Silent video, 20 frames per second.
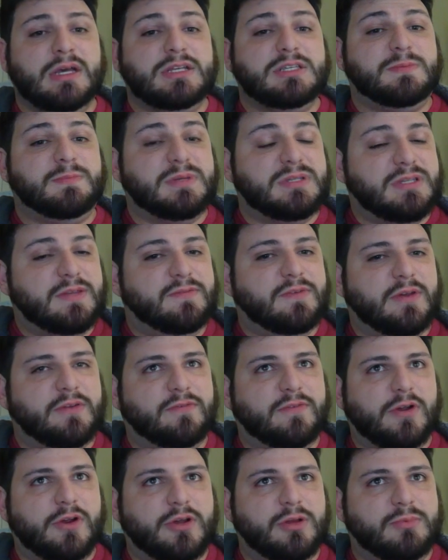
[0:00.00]
specific
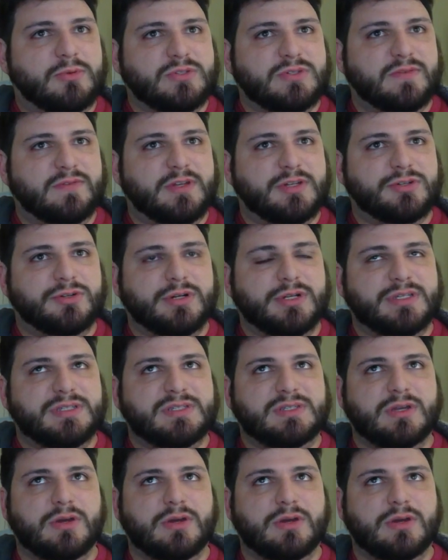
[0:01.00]
variables of interest.